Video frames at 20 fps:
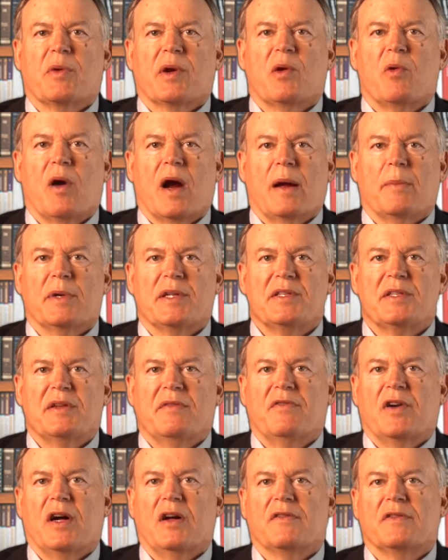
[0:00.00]
requirements
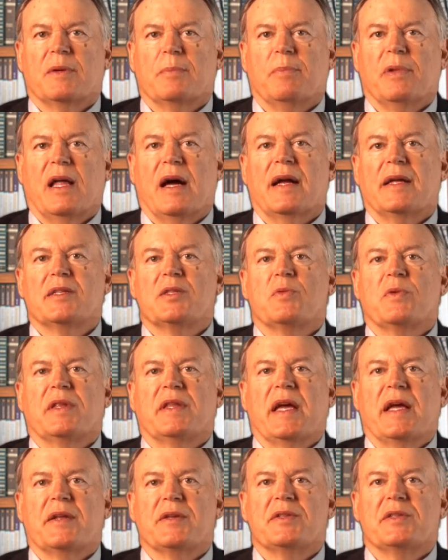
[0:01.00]
involve compliance
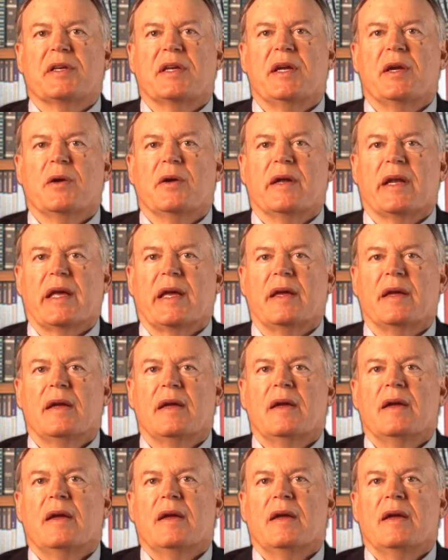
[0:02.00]
with data security.